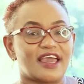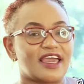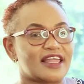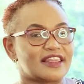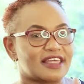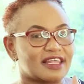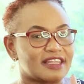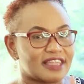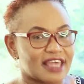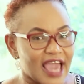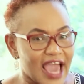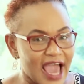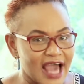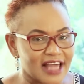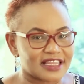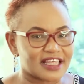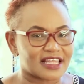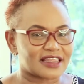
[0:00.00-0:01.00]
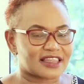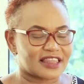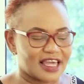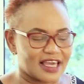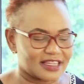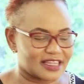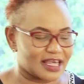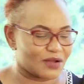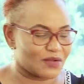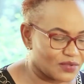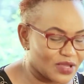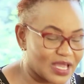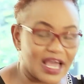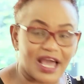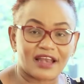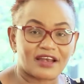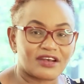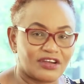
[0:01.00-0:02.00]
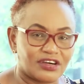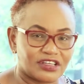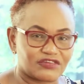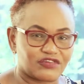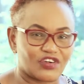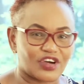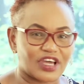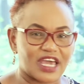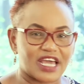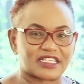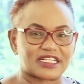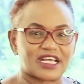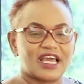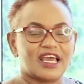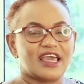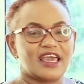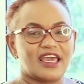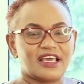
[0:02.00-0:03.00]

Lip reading: And then the other thing that we cannot forget